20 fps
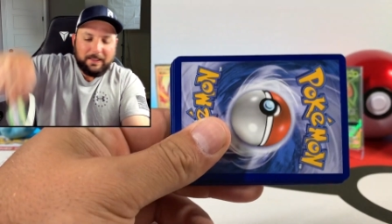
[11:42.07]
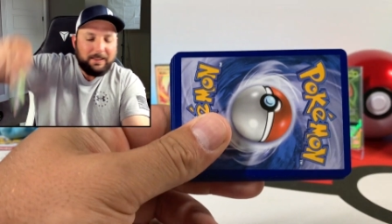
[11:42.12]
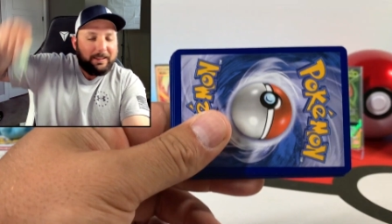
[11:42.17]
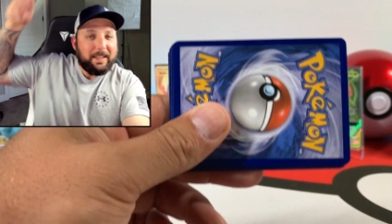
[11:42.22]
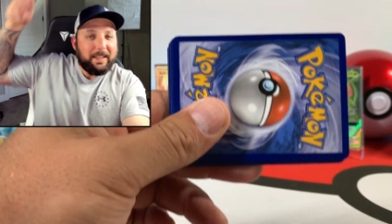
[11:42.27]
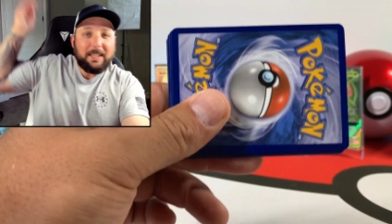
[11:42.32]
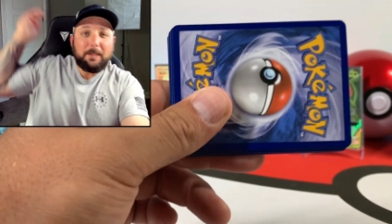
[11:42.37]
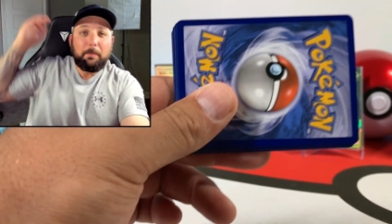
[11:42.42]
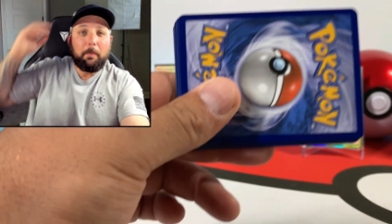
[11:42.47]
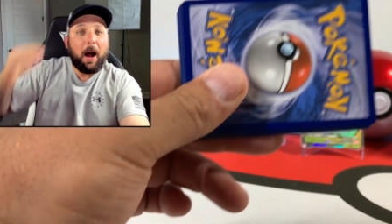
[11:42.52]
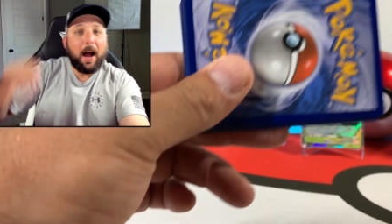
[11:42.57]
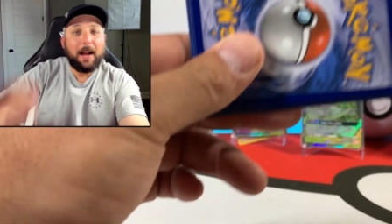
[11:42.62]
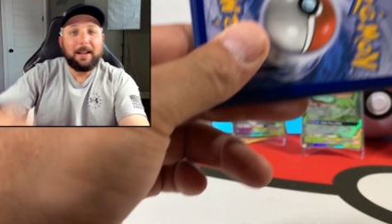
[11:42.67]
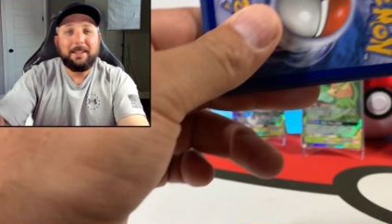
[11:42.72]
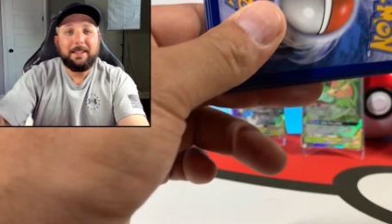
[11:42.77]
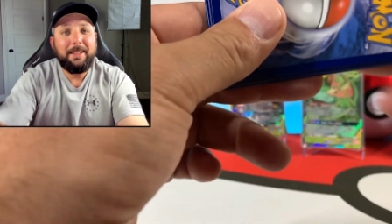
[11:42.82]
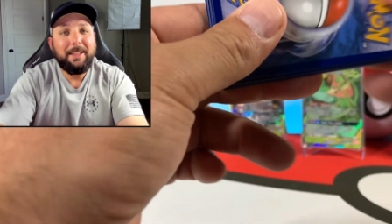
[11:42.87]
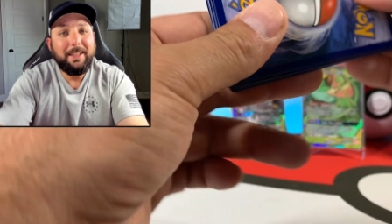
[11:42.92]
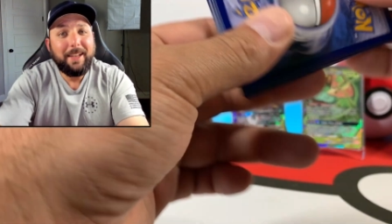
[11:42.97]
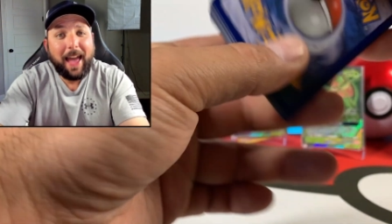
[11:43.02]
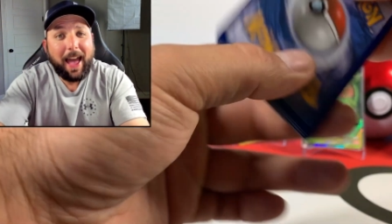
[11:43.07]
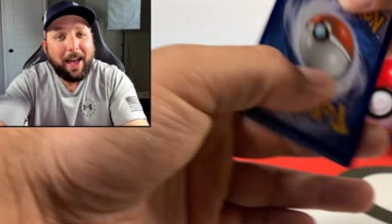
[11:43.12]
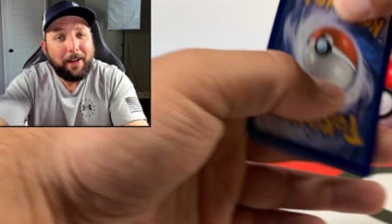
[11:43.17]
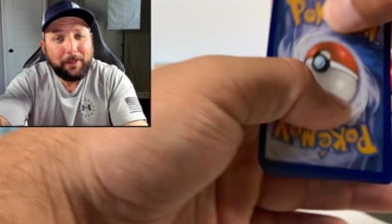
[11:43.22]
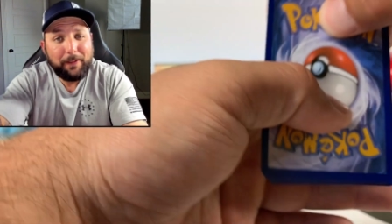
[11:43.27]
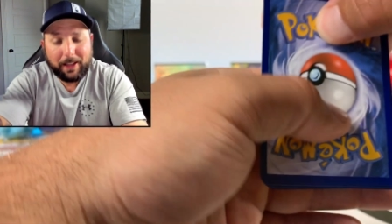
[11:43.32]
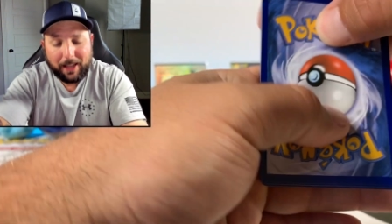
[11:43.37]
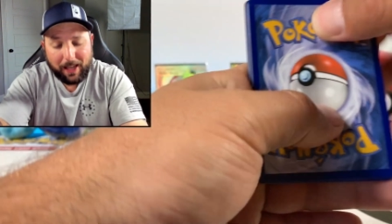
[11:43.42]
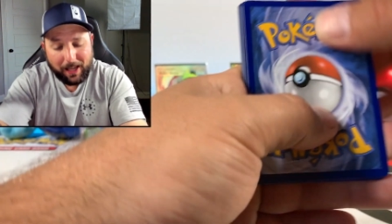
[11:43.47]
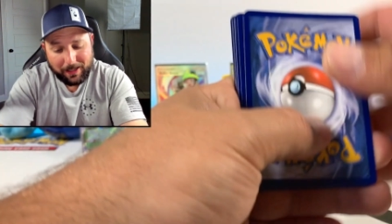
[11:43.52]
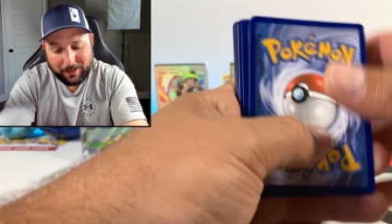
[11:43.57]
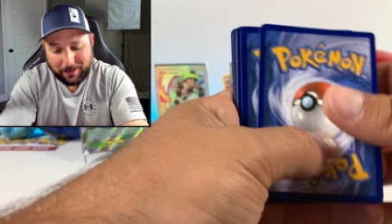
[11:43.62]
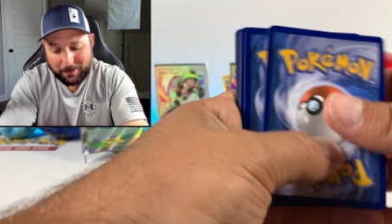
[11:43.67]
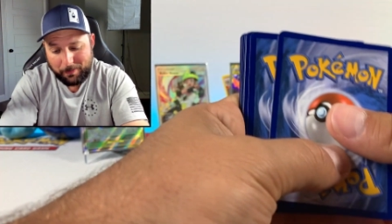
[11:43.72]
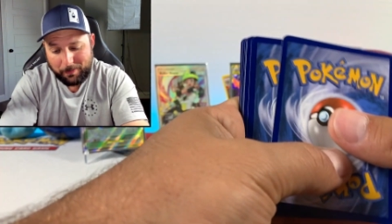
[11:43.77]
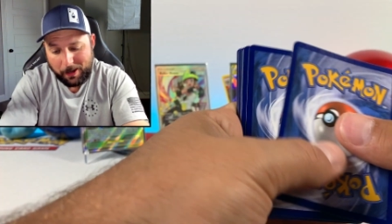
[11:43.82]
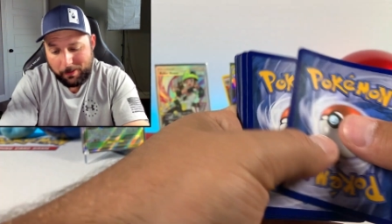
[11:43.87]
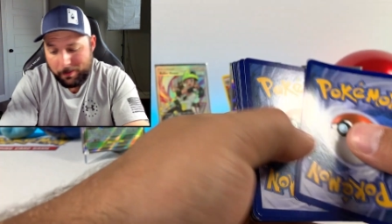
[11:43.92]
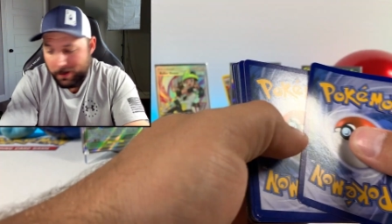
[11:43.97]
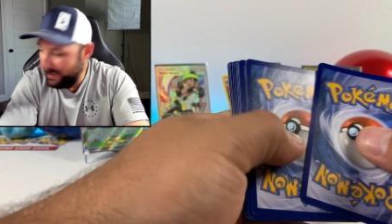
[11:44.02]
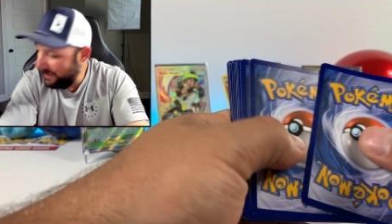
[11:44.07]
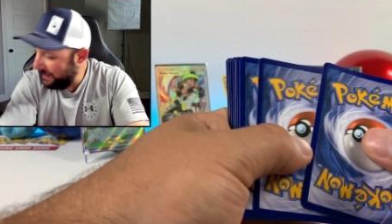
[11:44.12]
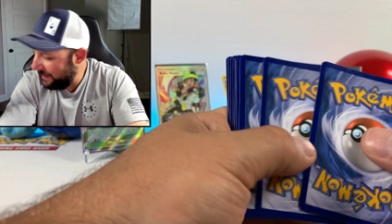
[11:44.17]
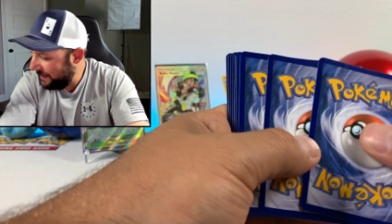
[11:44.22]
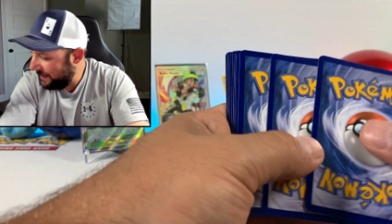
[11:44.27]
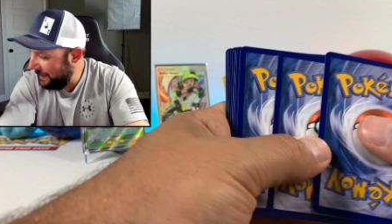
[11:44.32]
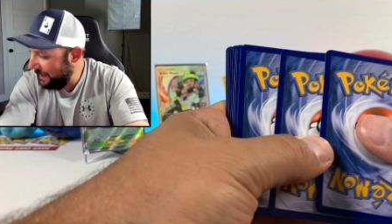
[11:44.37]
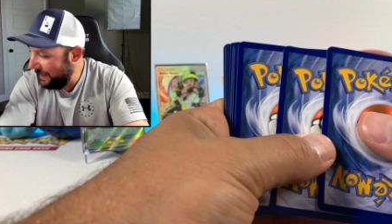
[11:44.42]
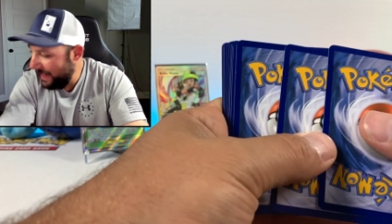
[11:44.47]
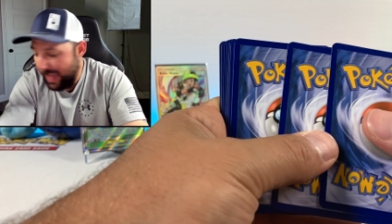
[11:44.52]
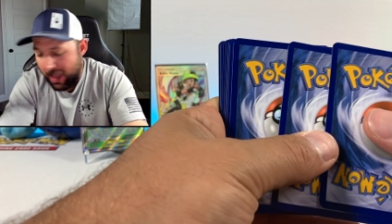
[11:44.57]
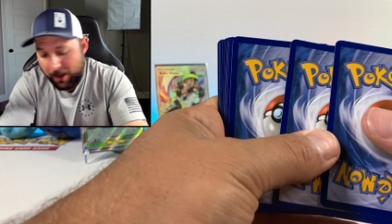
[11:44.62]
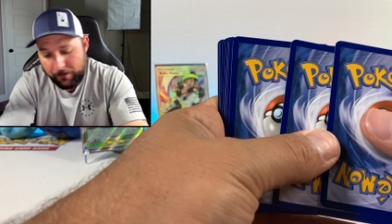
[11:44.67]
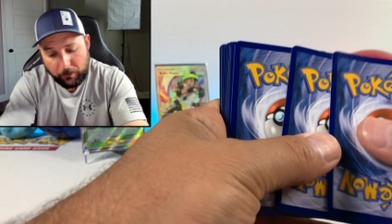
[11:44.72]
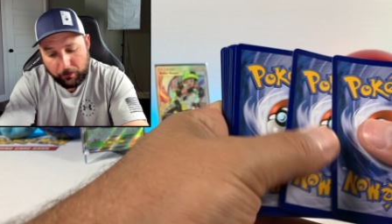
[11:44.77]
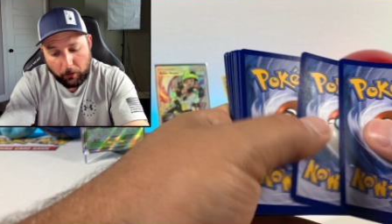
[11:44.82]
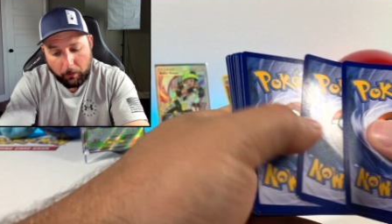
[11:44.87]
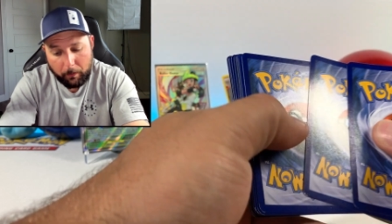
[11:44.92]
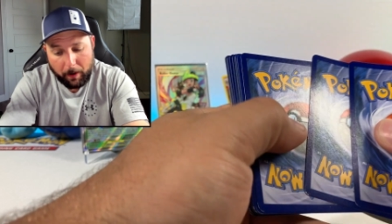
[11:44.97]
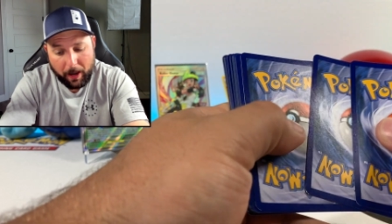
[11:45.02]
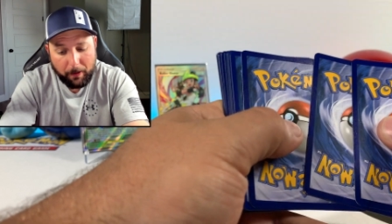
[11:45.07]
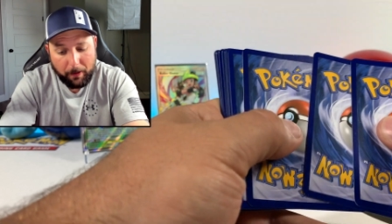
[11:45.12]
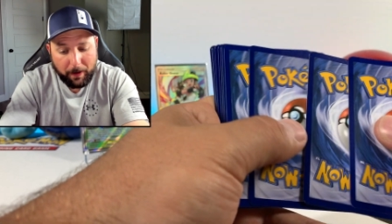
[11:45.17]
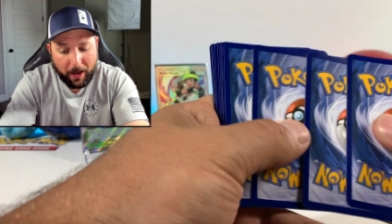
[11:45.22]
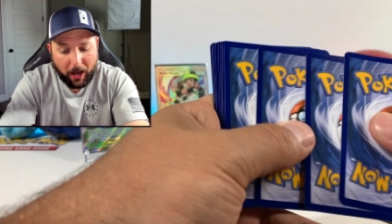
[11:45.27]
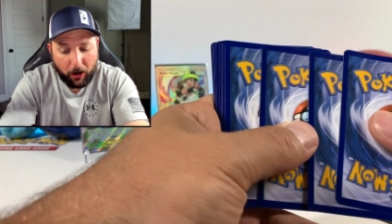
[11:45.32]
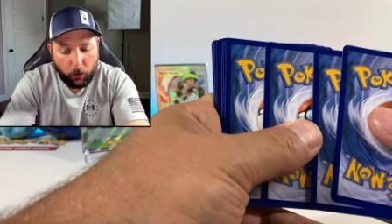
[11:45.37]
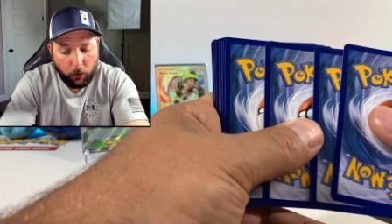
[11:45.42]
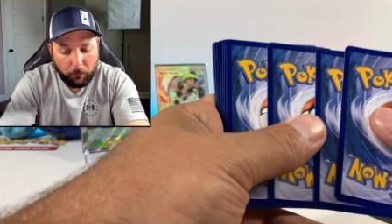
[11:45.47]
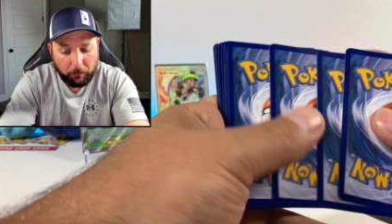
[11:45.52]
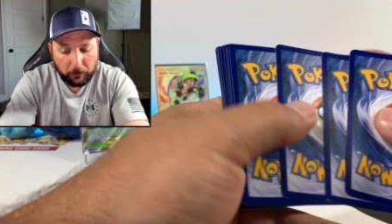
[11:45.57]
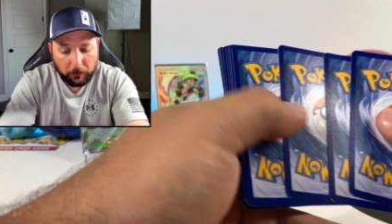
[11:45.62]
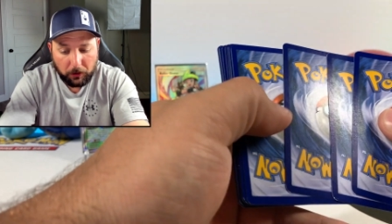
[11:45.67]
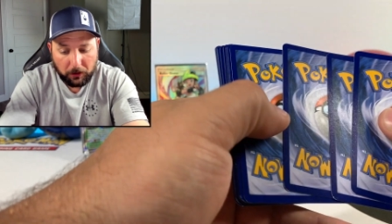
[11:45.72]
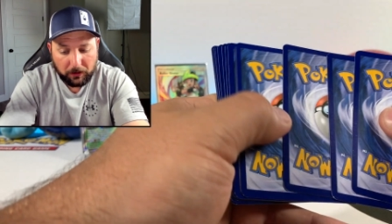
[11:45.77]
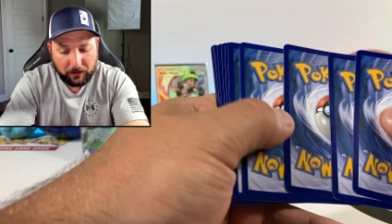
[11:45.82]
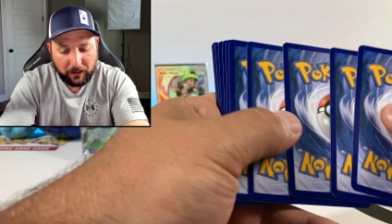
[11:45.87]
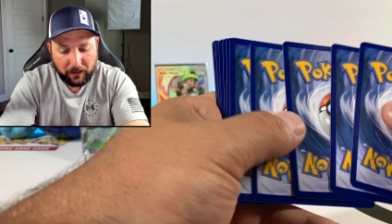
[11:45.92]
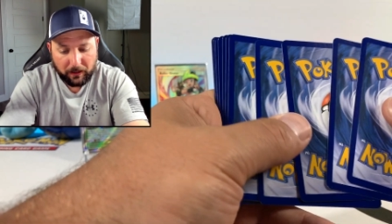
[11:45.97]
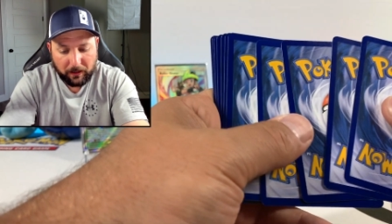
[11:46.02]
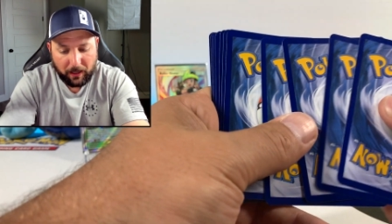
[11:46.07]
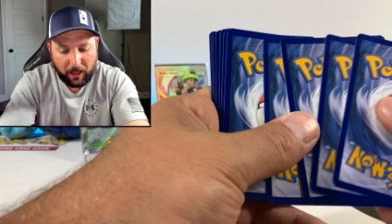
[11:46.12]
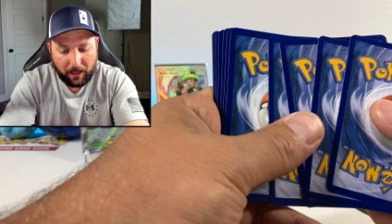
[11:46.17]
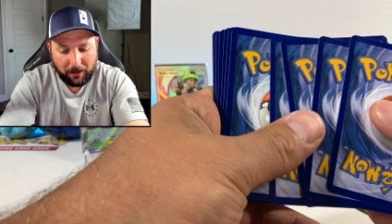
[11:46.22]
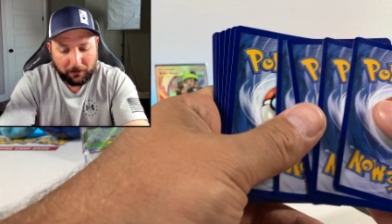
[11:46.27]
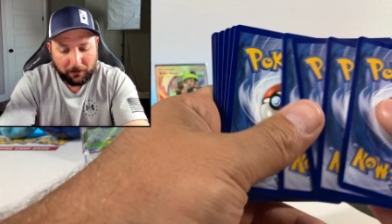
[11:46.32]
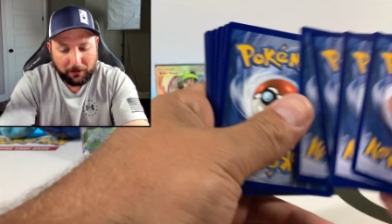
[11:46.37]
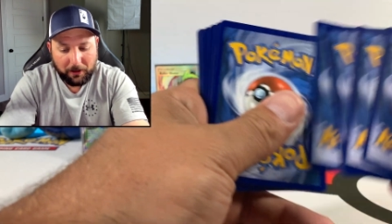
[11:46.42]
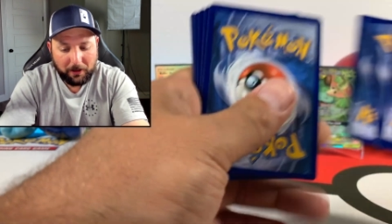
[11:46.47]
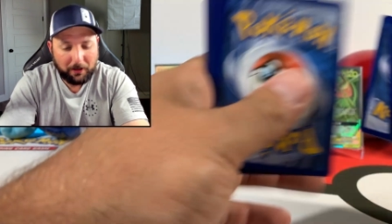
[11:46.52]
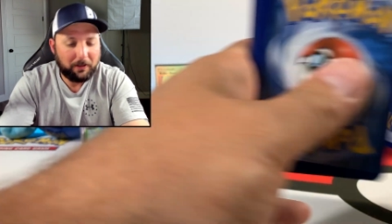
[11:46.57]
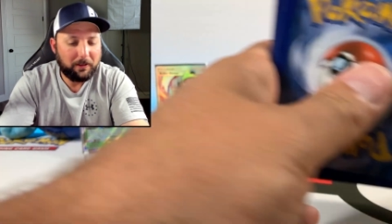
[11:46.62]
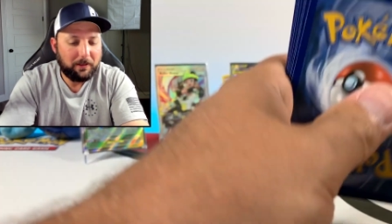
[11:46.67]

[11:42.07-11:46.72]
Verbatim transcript: this box didn't have it, guys. Maybe it just didn't have it, or maybe I overlooked it. I don't know.